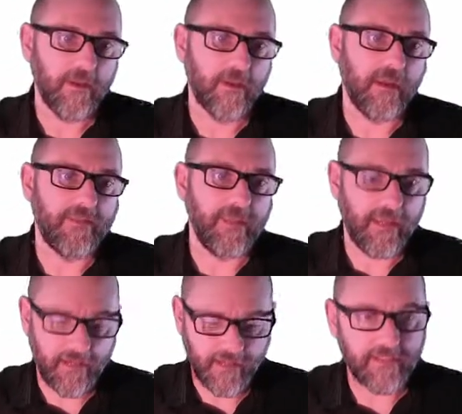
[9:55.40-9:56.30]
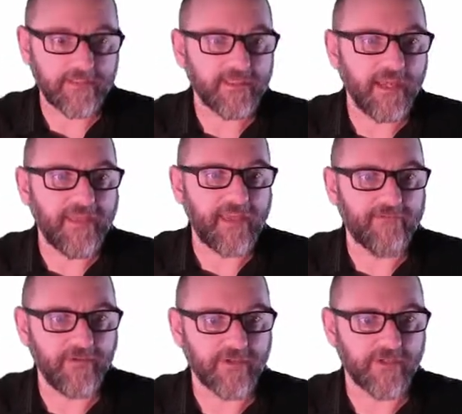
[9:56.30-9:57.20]
And then inside that
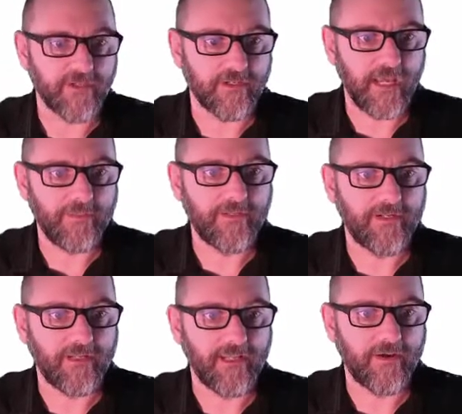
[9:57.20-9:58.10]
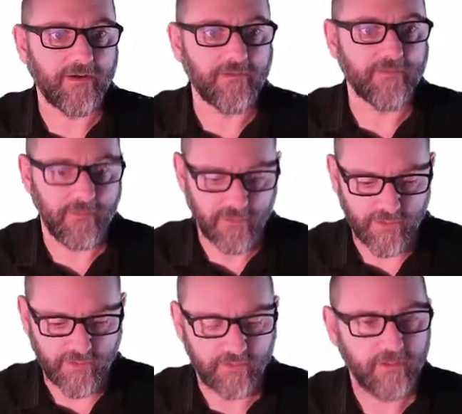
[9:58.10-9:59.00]
function, I'm going to declare another
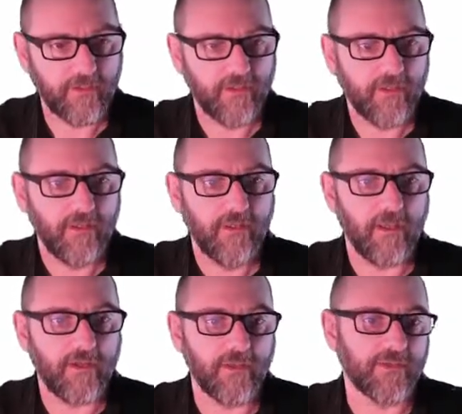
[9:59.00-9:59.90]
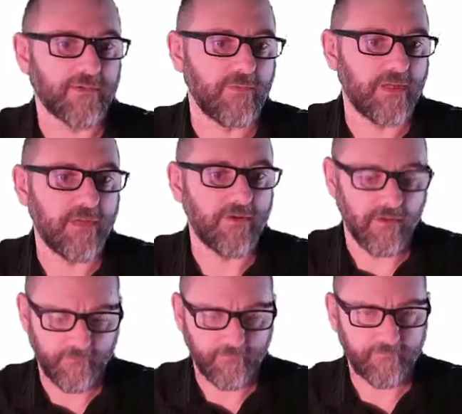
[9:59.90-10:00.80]
function I'll call this one
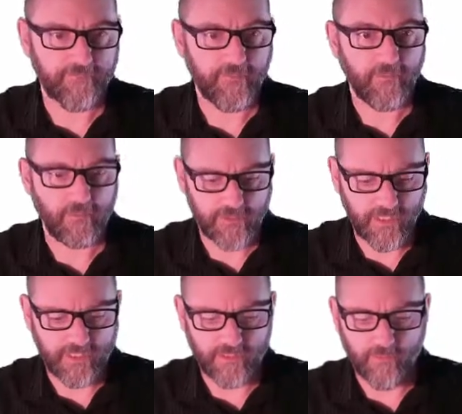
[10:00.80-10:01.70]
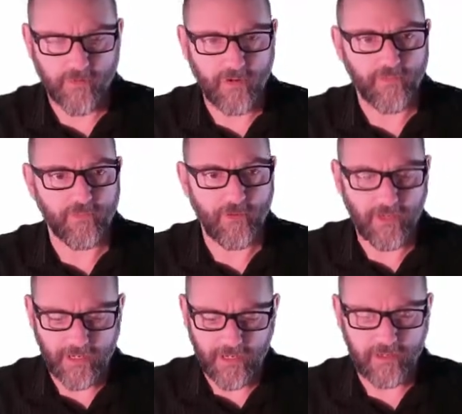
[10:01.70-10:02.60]
inner, which takes a parameter y,